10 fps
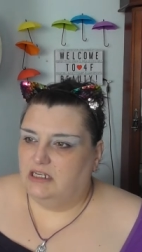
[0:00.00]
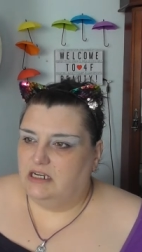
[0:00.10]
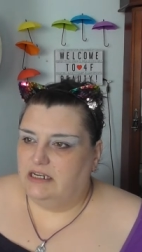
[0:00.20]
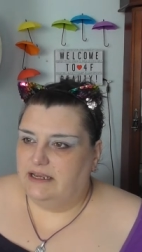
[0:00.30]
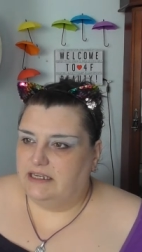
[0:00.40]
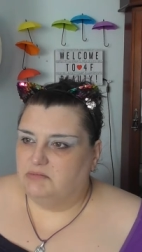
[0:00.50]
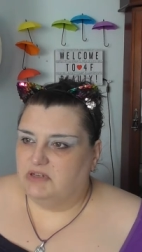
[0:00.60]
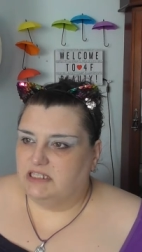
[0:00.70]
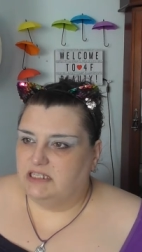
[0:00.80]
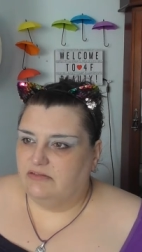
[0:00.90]
knacker
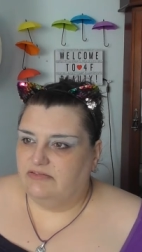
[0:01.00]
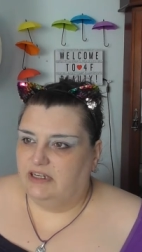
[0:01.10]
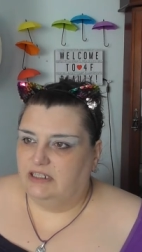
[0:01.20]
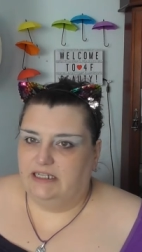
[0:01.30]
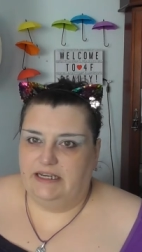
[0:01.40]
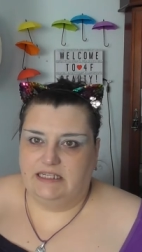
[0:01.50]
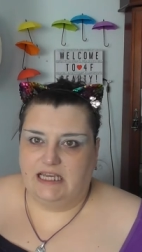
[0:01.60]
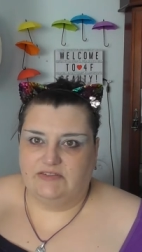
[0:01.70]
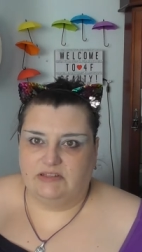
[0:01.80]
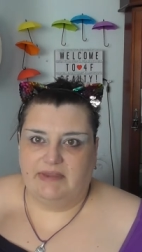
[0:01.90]
myself out and I need to
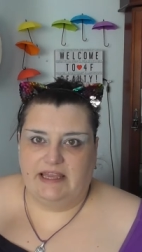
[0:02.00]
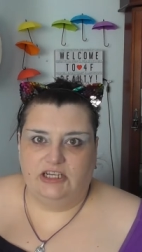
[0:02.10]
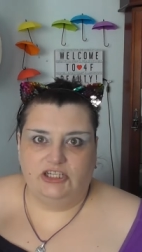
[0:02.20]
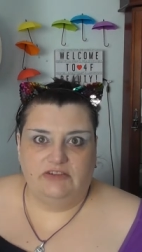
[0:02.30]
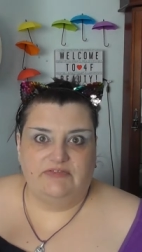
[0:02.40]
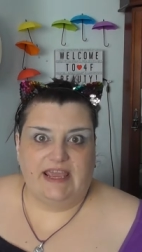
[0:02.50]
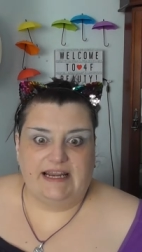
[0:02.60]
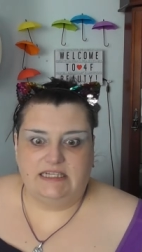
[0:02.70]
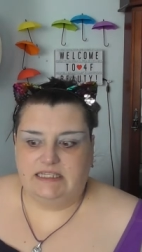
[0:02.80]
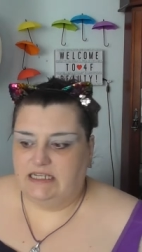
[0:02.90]
have some energy for
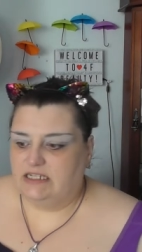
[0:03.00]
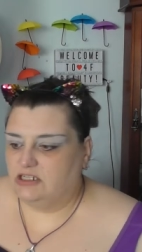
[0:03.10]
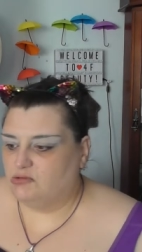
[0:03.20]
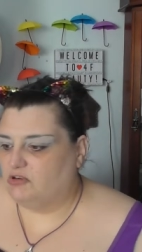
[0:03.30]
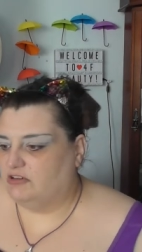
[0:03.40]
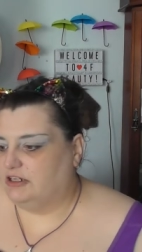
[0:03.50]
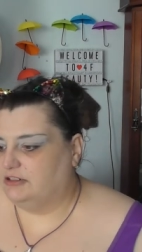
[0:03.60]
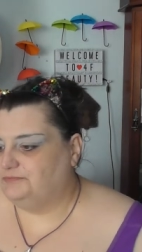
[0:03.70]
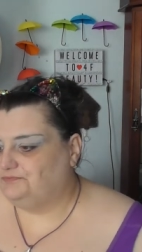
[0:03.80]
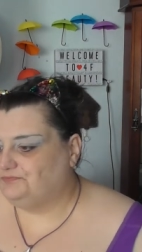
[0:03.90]
editing tomorrow.